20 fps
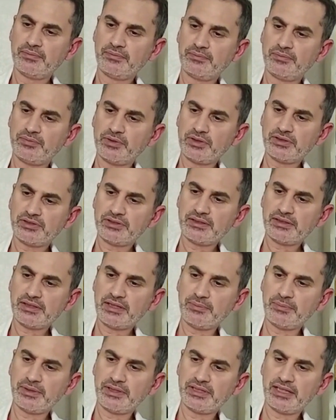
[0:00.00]
First,
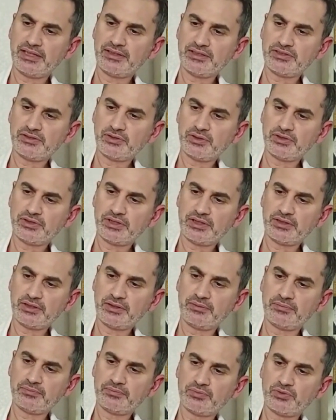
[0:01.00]
let me take this
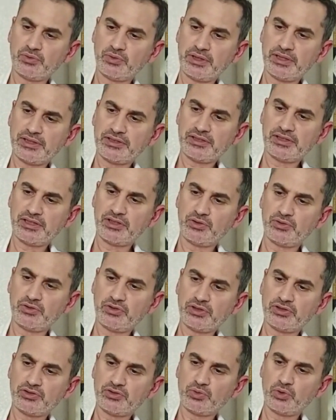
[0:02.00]
container to easily use
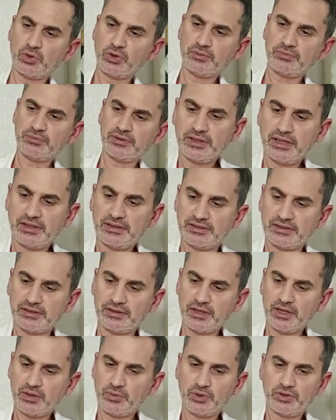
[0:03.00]
the straw. Yes,
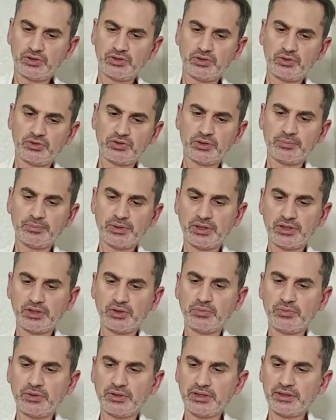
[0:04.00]
I want to use the berry
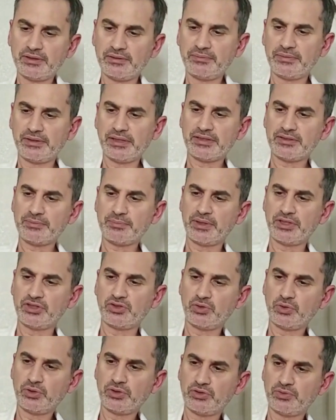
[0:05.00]
over there. Let's make
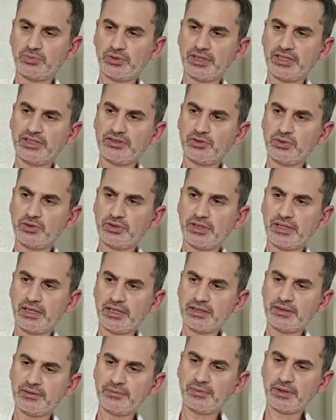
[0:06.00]
sure to release all the
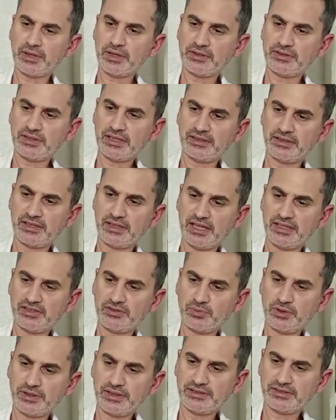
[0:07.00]
air. I'll take the last
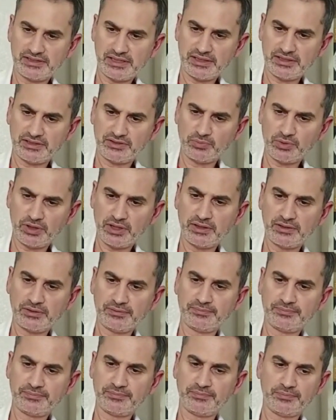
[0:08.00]
one inside as well.
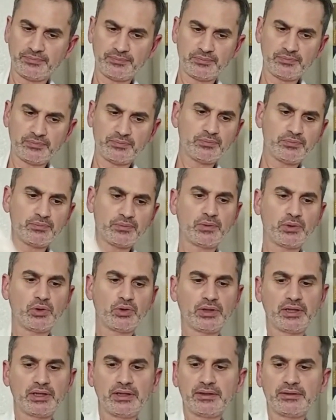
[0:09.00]

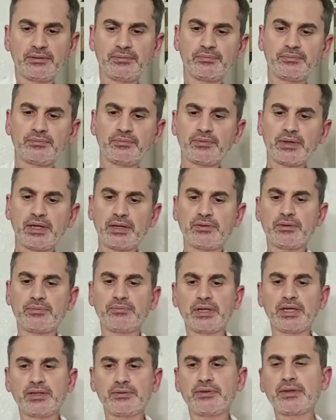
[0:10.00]
Okay, 5
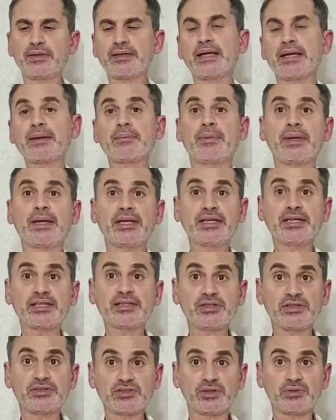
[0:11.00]
to 10
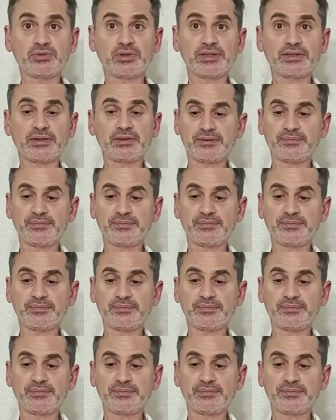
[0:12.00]
milliliters are ready.